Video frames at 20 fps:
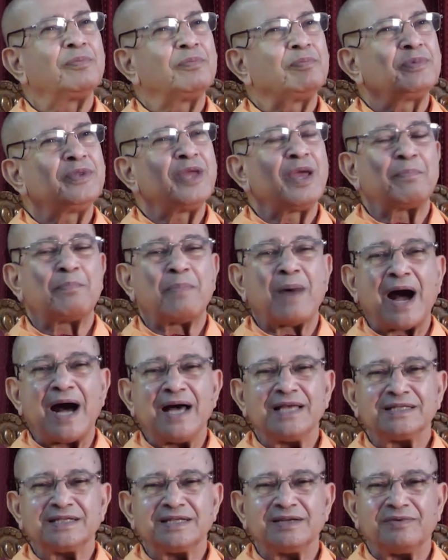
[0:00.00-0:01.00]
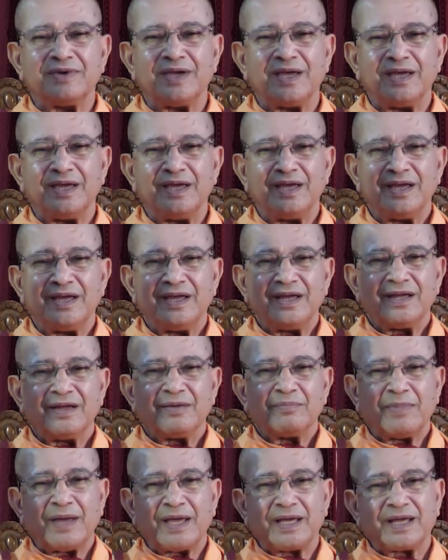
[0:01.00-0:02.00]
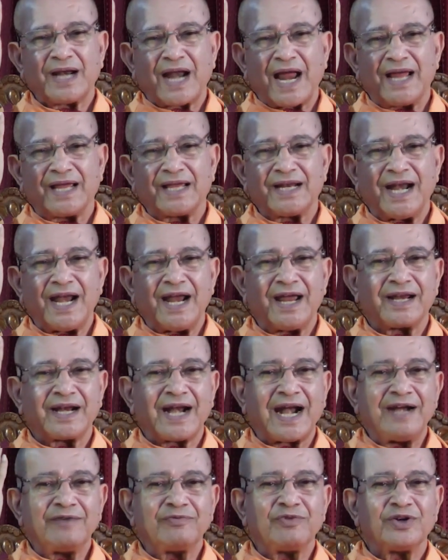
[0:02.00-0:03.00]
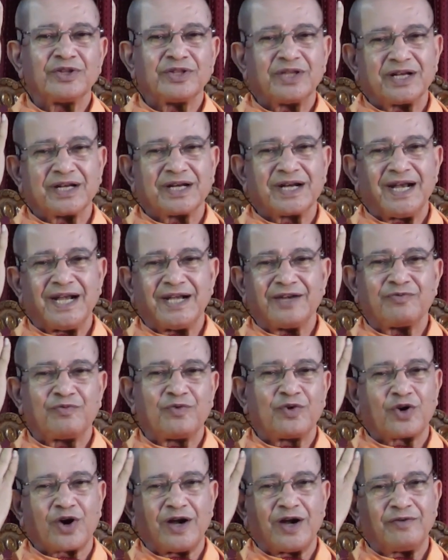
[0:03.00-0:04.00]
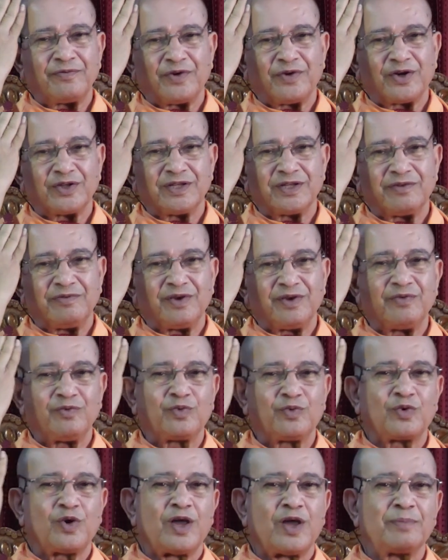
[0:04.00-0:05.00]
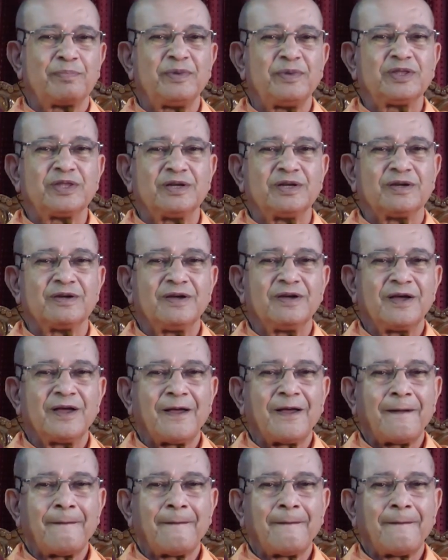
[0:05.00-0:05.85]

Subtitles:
They passed away. My grandfather, great grandfather, we call Pitru.